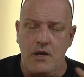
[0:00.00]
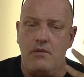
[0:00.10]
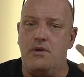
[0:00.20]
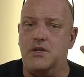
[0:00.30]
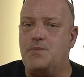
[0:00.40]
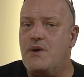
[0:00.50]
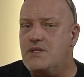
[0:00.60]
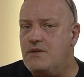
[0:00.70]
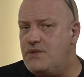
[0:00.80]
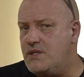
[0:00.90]

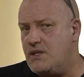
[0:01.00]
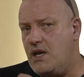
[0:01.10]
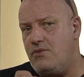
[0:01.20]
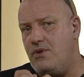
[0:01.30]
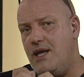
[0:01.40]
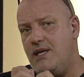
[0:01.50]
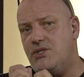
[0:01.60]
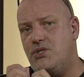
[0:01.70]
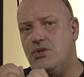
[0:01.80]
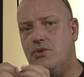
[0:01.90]
Responsive design relates
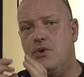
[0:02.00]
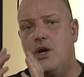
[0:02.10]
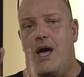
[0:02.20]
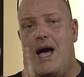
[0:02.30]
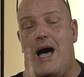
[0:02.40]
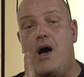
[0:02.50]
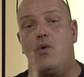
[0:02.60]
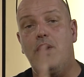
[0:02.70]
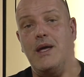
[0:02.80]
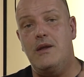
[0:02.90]
to
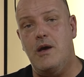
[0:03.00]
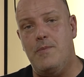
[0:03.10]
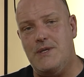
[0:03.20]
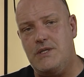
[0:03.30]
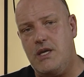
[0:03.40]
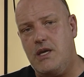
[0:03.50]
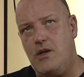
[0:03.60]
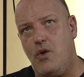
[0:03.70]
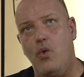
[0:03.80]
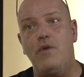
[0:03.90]
how
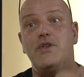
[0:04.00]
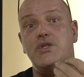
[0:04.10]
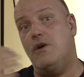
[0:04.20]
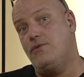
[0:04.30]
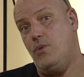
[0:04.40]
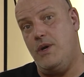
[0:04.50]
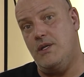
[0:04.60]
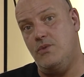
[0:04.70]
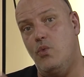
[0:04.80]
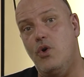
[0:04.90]
all of the
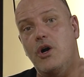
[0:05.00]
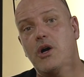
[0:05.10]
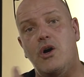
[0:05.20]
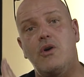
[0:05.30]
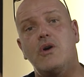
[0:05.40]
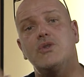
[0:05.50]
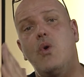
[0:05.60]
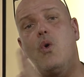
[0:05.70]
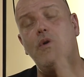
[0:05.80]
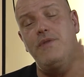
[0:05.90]
softwares work across
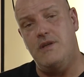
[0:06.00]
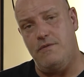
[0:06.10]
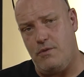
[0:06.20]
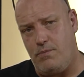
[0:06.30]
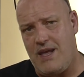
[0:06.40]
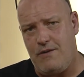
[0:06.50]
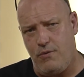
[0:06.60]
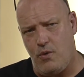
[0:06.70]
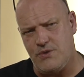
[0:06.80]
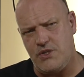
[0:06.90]
all of the different
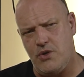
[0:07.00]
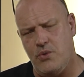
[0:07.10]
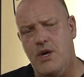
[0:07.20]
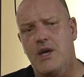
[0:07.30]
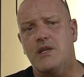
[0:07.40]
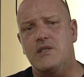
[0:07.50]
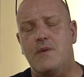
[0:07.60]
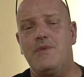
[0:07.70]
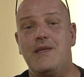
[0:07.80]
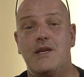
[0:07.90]
platforms. So
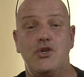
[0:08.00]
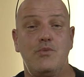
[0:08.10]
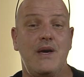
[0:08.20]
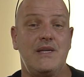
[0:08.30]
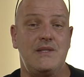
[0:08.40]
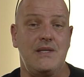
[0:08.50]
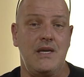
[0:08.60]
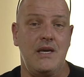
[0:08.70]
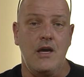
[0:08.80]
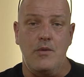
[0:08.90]
something that you may
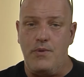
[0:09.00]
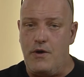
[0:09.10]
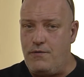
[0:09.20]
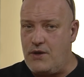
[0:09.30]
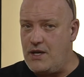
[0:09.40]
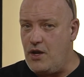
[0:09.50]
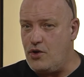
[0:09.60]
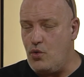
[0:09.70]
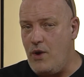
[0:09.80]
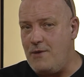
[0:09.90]
see perfectly on
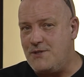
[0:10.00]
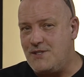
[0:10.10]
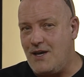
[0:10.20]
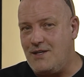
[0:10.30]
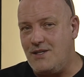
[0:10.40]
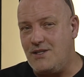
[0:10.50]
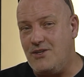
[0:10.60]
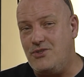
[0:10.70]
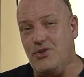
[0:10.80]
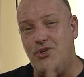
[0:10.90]
a website is going
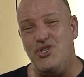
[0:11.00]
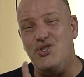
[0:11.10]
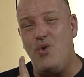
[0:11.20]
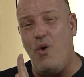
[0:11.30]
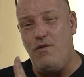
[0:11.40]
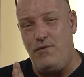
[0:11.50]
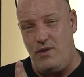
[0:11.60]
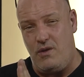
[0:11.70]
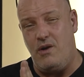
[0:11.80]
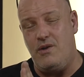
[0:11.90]
to look just
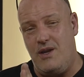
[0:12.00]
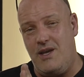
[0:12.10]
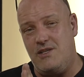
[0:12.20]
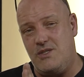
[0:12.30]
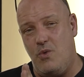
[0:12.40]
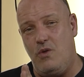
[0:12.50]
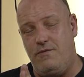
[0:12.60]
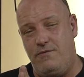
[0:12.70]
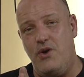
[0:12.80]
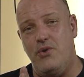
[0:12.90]
awful on a small
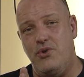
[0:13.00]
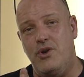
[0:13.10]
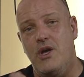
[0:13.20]
phone.